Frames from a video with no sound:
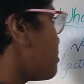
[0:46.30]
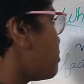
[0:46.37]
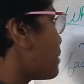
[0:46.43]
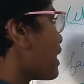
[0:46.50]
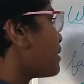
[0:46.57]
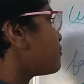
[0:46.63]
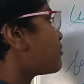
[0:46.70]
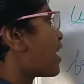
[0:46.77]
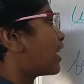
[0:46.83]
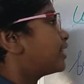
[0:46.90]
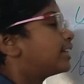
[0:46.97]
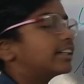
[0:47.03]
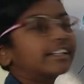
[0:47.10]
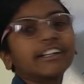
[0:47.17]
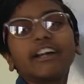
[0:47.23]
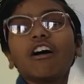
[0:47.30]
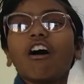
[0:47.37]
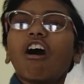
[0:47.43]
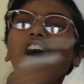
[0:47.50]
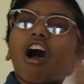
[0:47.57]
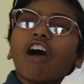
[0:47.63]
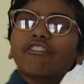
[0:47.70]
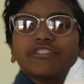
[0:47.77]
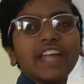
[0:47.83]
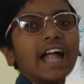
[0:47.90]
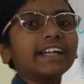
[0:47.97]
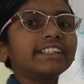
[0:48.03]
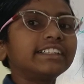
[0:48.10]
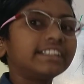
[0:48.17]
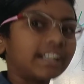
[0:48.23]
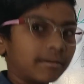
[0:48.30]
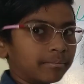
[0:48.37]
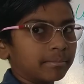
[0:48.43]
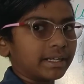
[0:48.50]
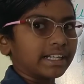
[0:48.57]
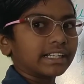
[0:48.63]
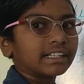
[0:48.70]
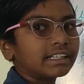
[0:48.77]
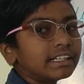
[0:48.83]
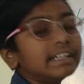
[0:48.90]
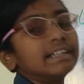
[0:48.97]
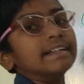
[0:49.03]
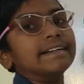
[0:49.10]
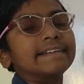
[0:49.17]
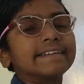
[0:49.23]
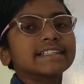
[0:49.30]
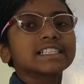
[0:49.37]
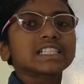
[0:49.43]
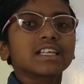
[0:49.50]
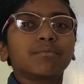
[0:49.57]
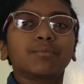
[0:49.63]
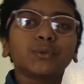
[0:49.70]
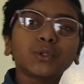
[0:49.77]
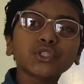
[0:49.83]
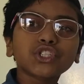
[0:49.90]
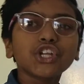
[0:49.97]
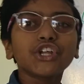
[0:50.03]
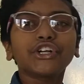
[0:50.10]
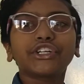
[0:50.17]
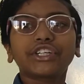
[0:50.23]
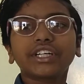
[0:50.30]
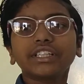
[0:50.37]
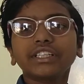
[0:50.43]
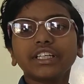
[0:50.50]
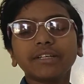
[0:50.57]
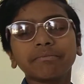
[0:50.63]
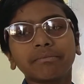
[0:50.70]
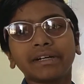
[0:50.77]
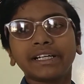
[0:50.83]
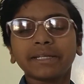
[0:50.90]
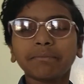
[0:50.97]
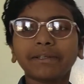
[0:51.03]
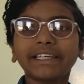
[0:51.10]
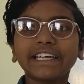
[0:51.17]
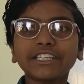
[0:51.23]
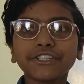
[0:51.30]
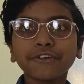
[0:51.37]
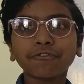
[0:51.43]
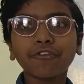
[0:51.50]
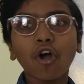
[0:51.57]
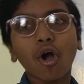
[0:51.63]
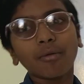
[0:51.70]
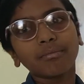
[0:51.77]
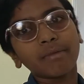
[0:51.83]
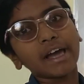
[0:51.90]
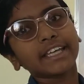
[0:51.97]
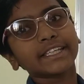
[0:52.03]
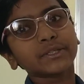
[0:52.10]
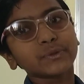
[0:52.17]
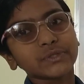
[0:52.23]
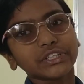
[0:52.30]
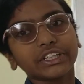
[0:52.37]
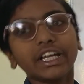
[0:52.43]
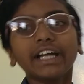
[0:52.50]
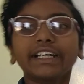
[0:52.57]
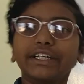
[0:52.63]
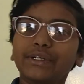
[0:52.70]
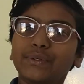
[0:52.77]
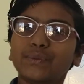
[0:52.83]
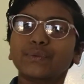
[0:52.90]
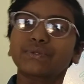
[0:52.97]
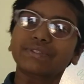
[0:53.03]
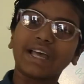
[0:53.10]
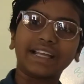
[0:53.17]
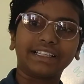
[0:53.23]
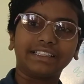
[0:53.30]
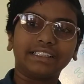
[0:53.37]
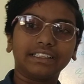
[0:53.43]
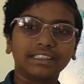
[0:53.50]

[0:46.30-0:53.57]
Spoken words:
a prime factor of that number. It is mostly written in multiplication form by using the into sign.